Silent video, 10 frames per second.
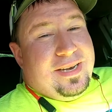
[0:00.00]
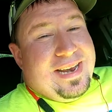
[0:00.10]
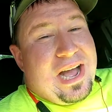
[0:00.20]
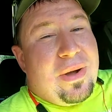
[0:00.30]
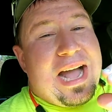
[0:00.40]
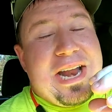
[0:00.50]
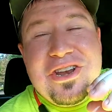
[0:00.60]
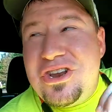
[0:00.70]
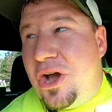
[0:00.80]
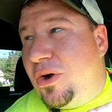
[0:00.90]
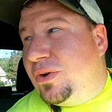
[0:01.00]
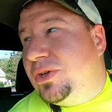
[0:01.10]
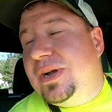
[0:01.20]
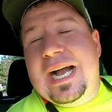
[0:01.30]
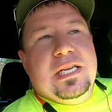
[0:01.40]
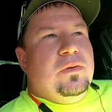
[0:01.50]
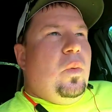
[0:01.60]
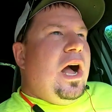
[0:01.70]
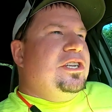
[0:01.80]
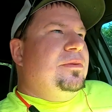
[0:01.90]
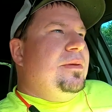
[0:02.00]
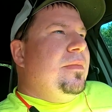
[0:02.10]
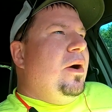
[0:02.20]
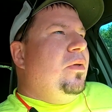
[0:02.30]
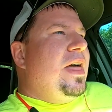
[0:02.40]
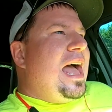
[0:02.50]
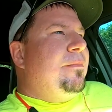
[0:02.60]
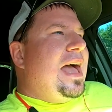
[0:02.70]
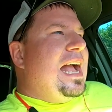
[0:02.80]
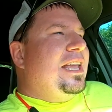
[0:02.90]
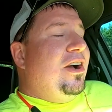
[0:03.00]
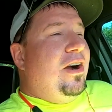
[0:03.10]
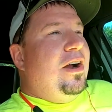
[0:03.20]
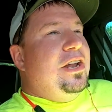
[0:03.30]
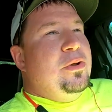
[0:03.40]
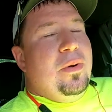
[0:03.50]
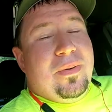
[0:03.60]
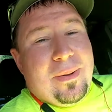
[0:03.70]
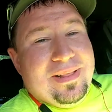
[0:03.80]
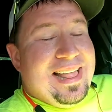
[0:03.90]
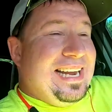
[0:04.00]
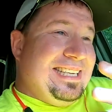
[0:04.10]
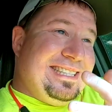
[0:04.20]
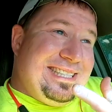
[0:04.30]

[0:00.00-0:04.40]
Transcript: Now I know you guys were watching me mow that backyard and you were probably like,